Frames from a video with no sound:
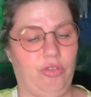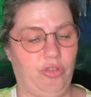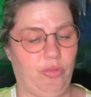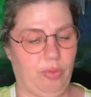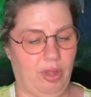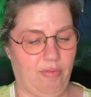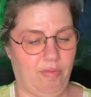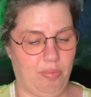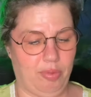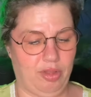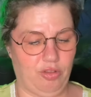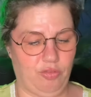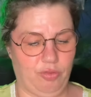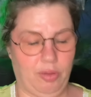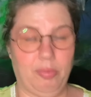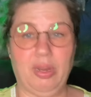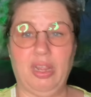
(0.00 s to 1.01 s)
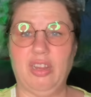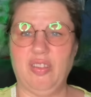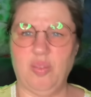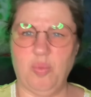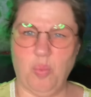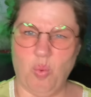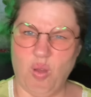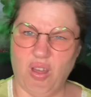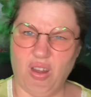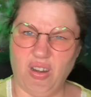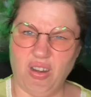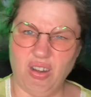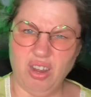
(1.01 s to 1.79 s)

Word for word: so we have a place for them to get some water.